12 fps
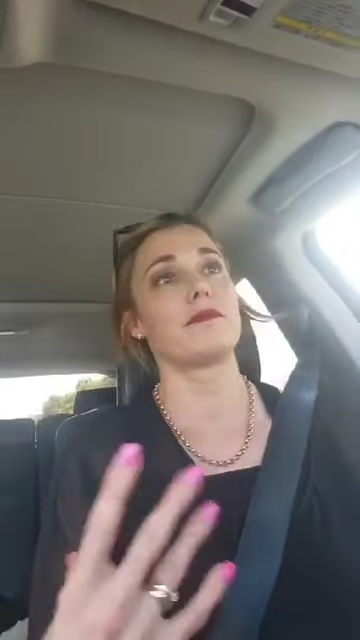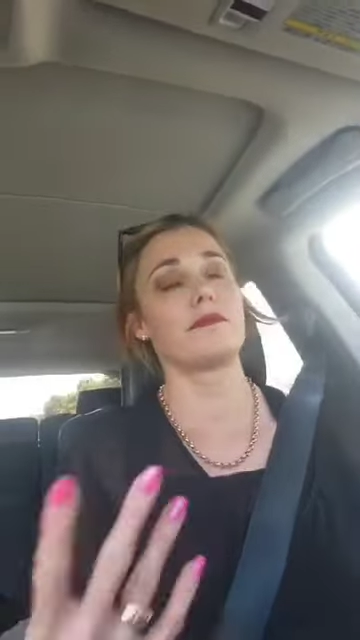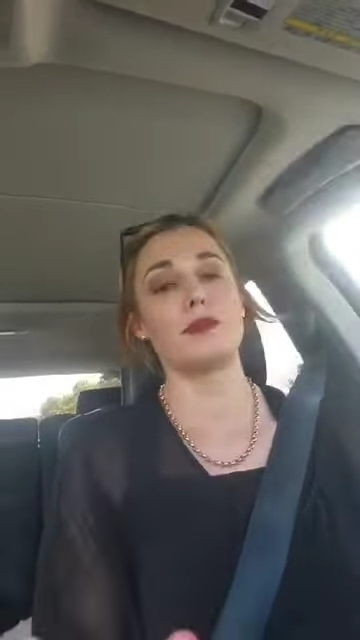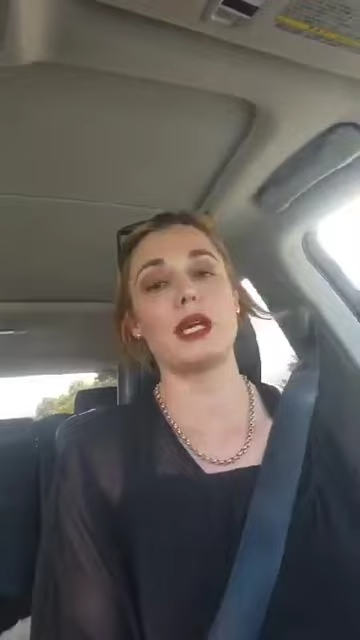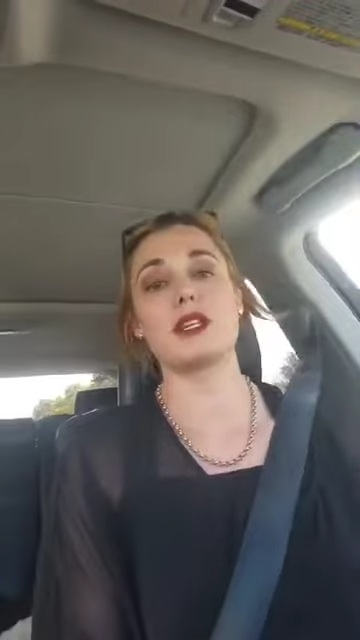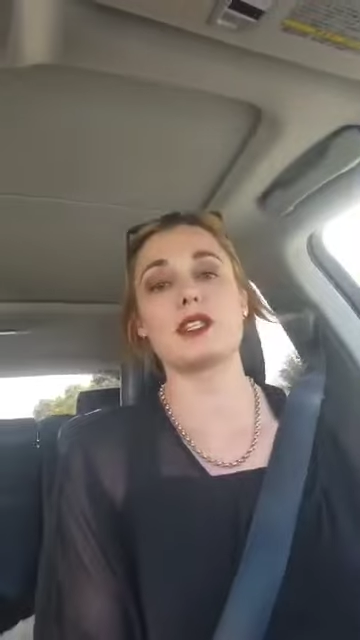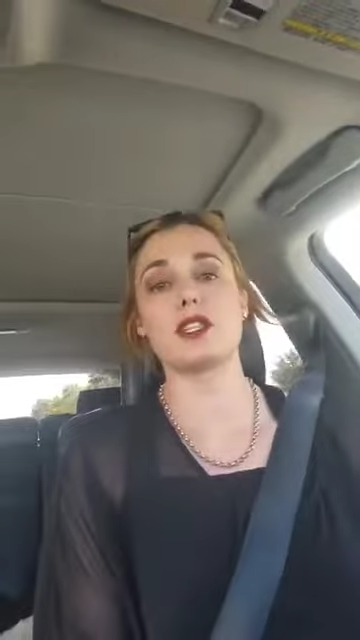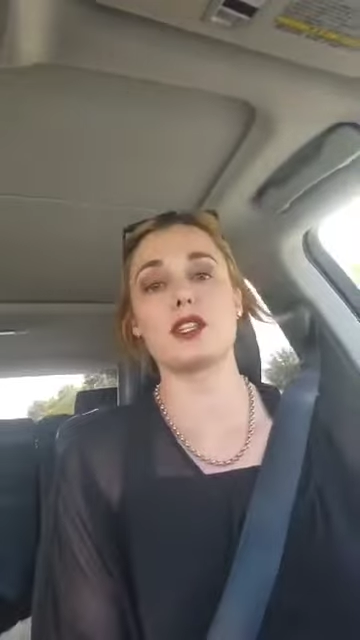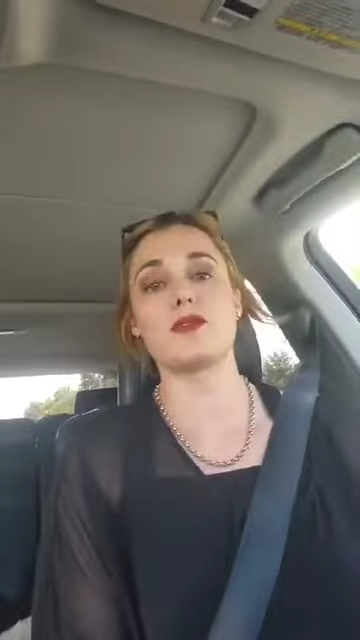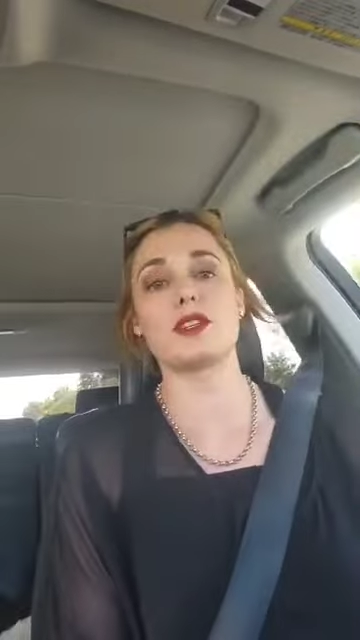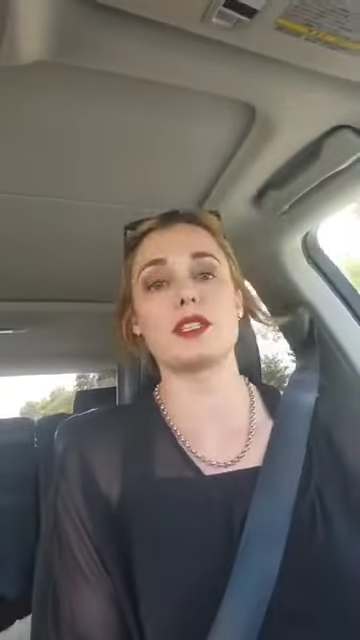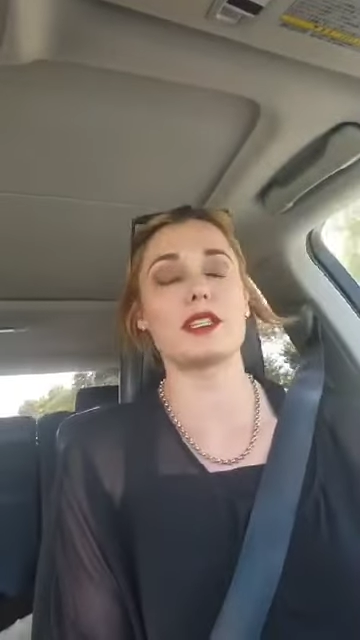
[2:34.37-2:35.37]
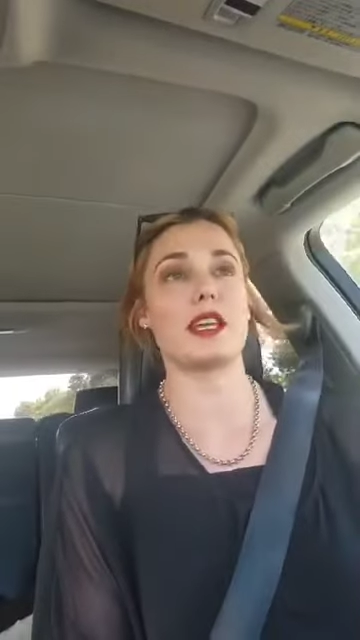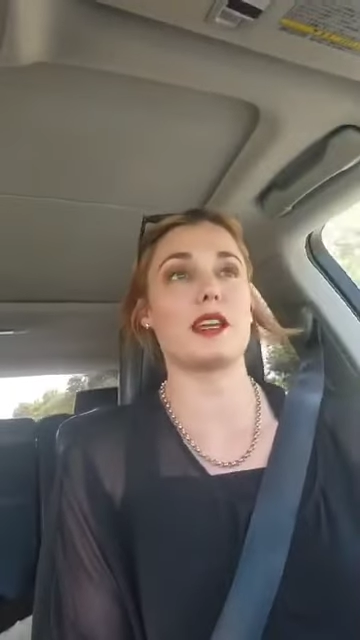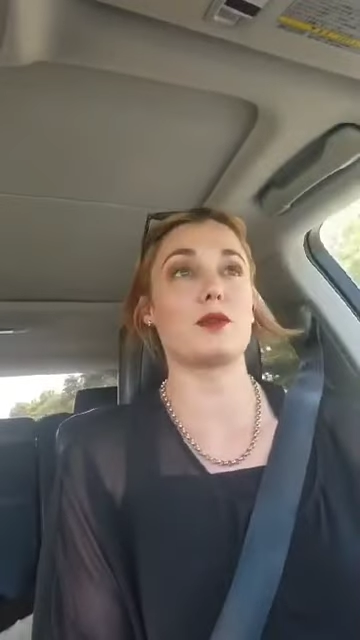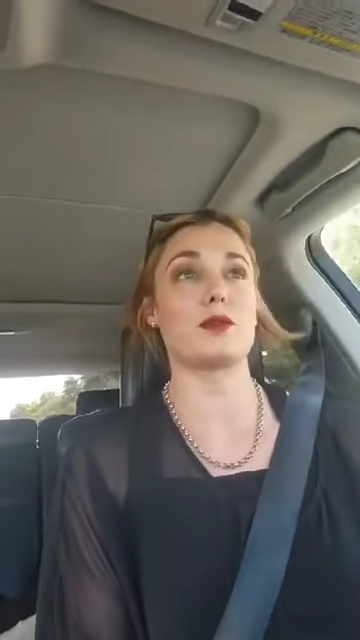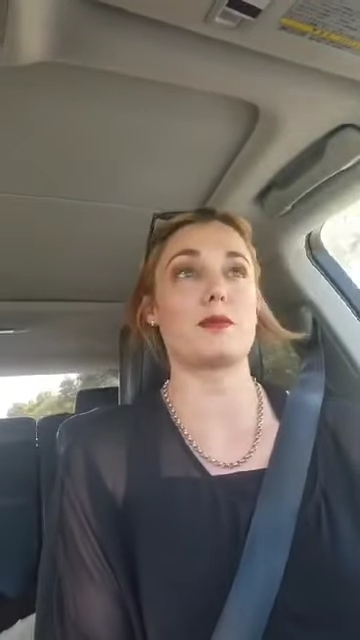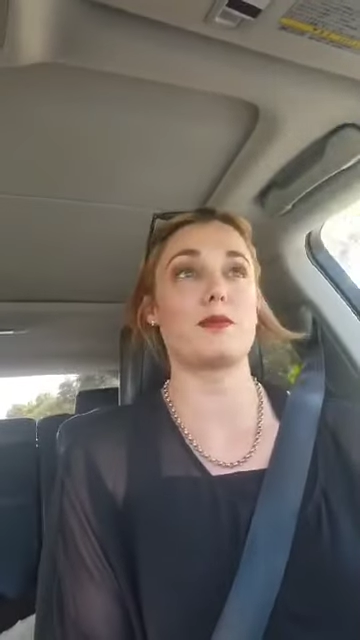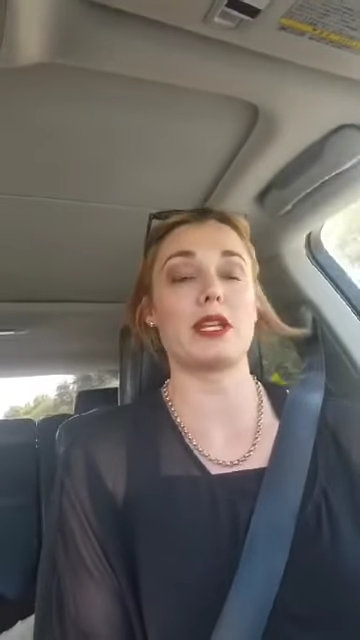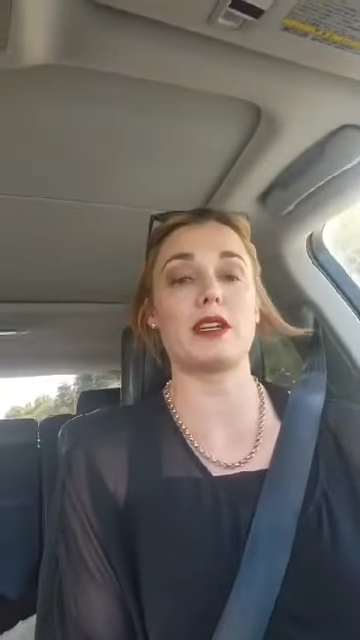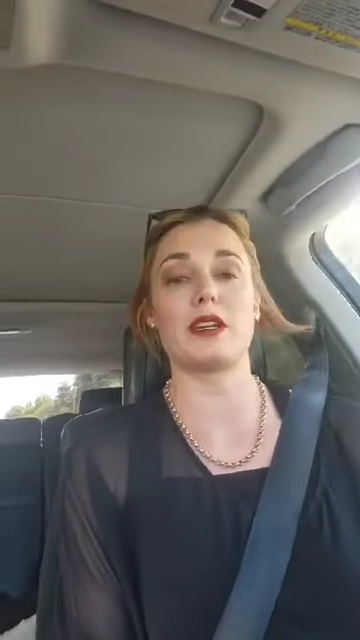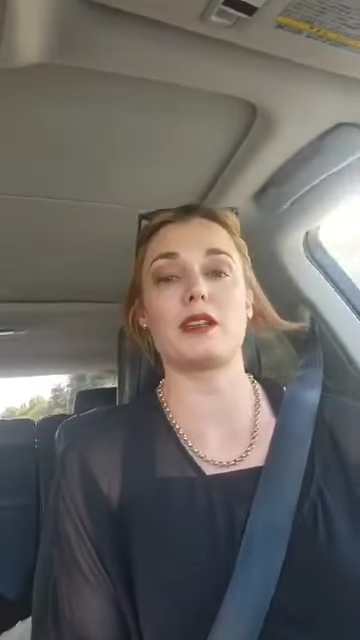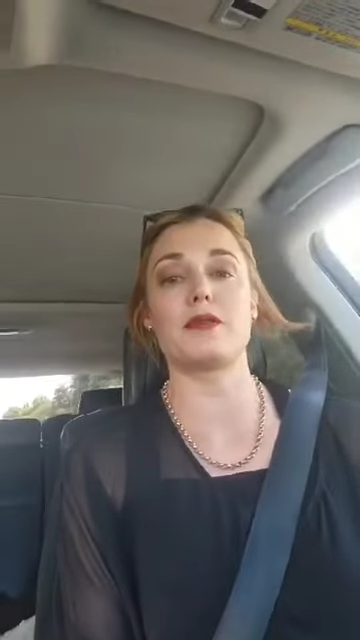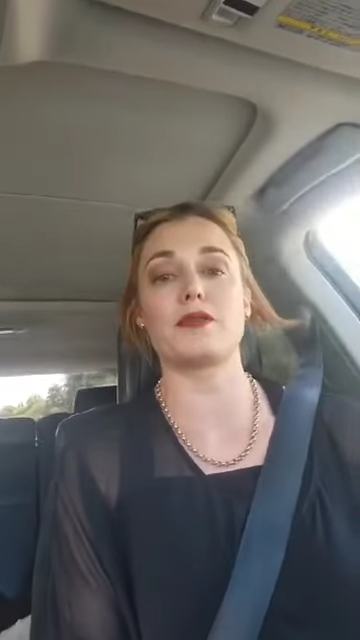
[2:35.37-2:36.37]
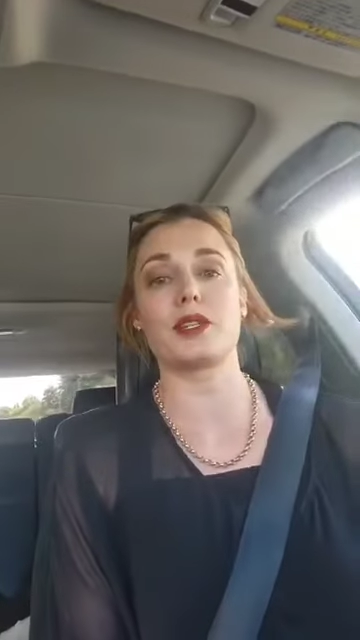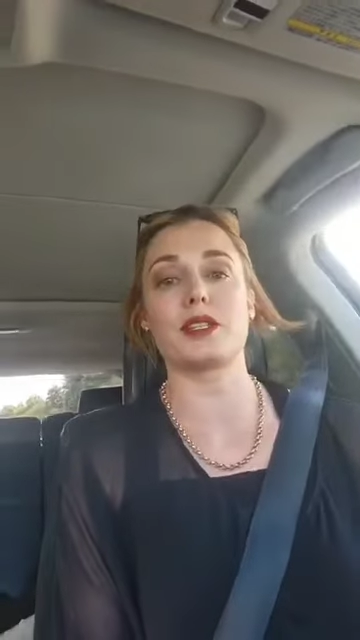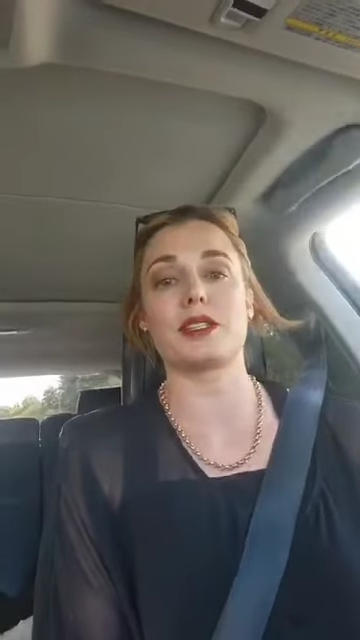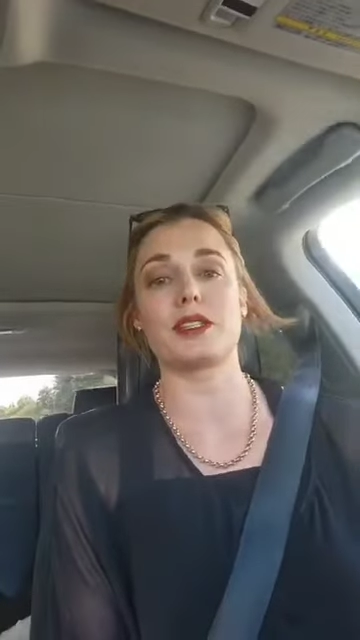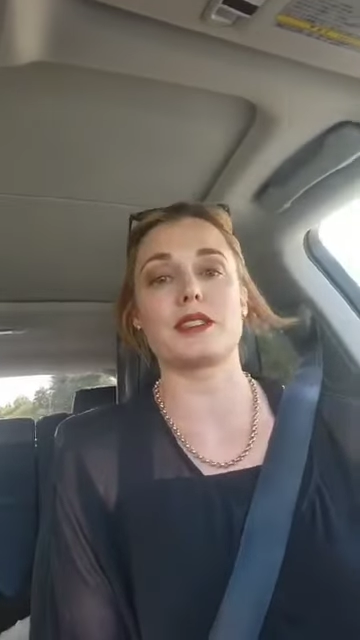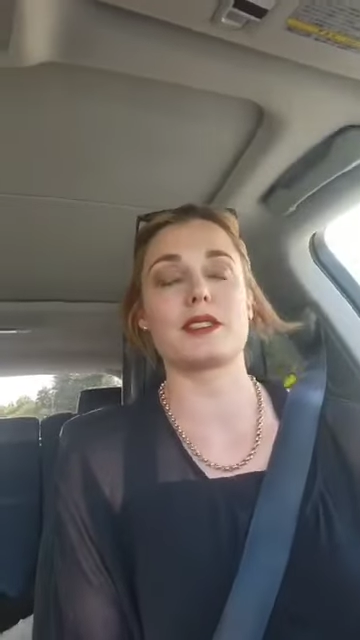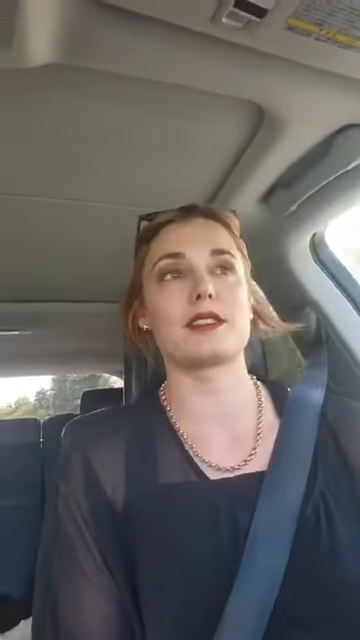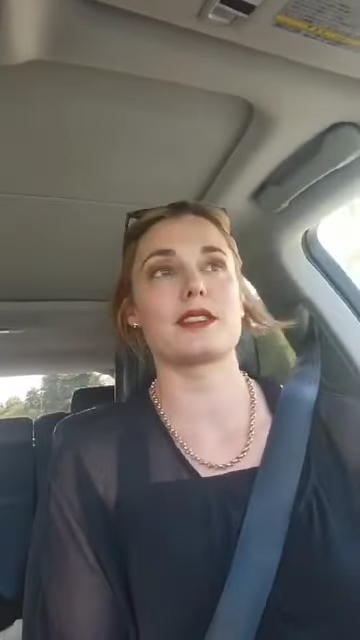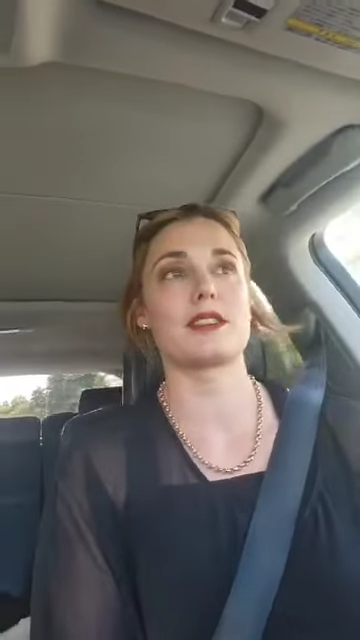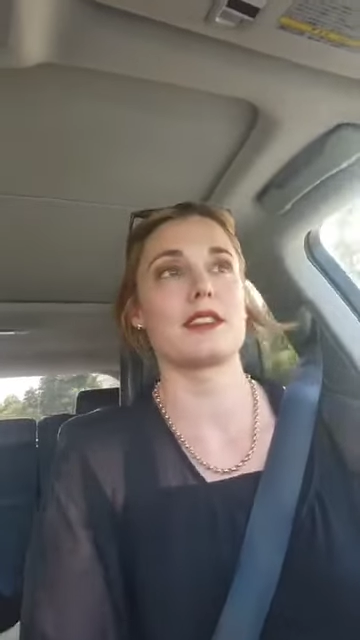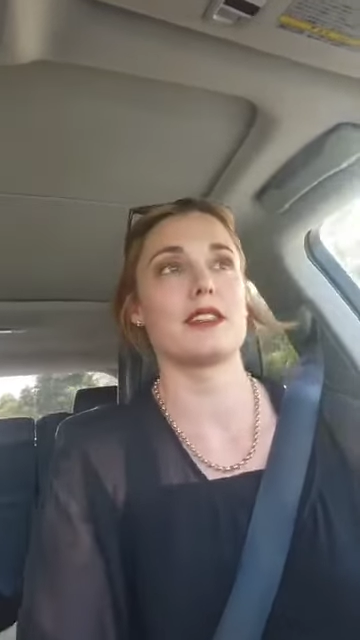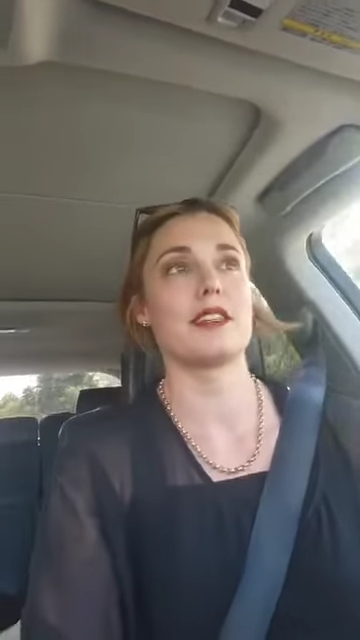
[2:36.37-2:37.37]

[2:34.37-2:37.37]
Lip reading: Better service equals better invoices.